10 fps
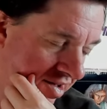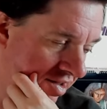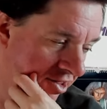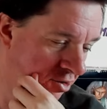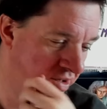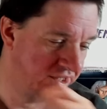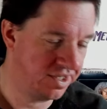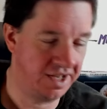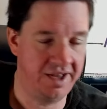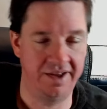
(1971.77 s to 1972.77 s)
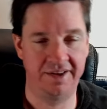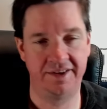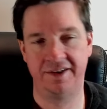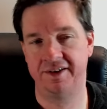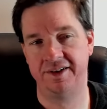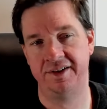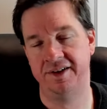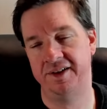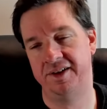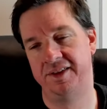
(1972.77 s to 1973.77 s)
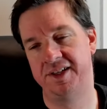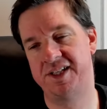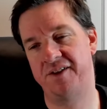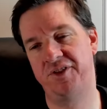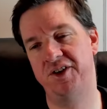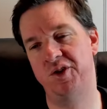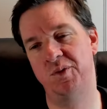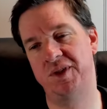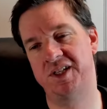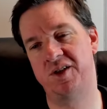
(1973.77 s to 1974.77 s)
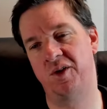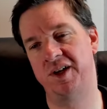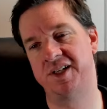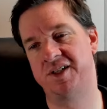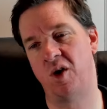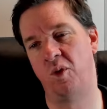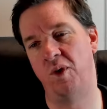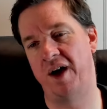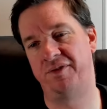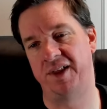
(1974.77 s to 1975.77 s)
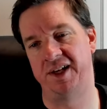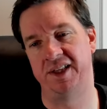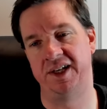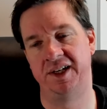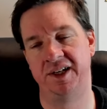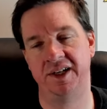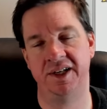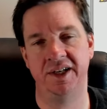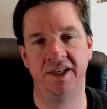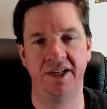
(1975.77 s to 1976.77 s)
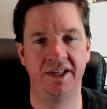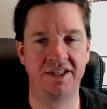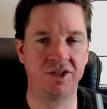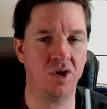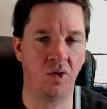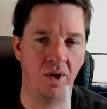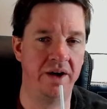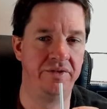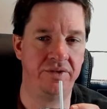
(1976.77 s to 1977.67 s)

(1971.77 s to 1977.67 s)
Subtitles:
Loot is so... The stuff they're doing with the story is so rough lately. It's so rough.